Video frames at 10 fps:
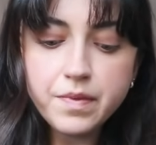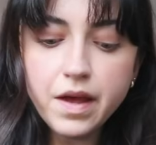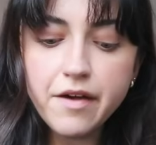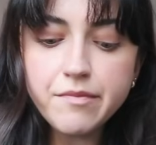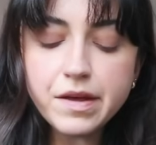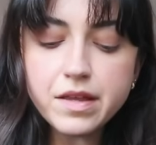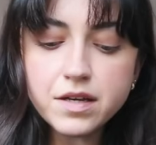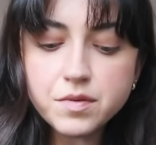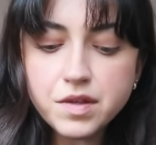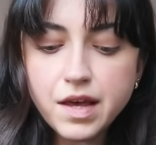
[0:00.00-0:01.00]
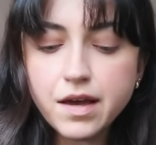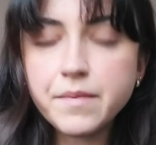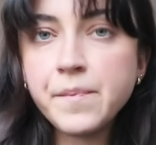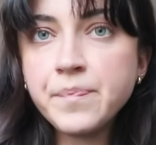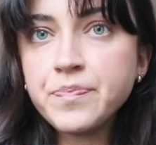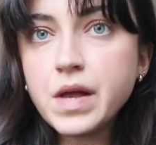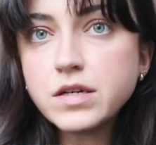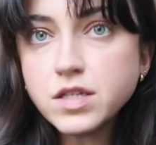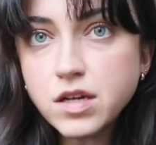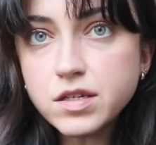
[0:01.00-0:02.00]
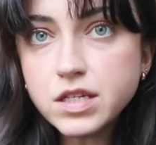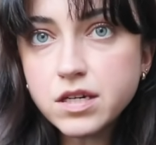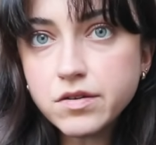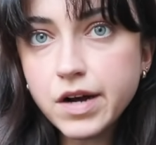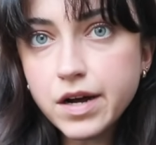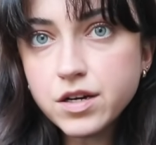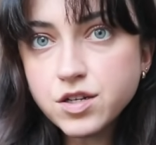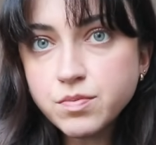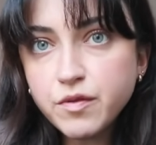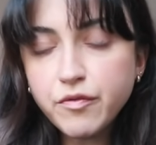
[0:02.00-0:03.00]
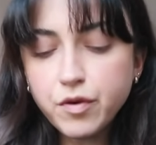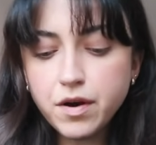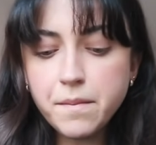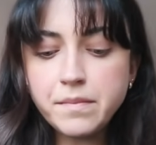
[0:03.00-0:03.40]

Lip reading: I've made this with like saltine crackers before,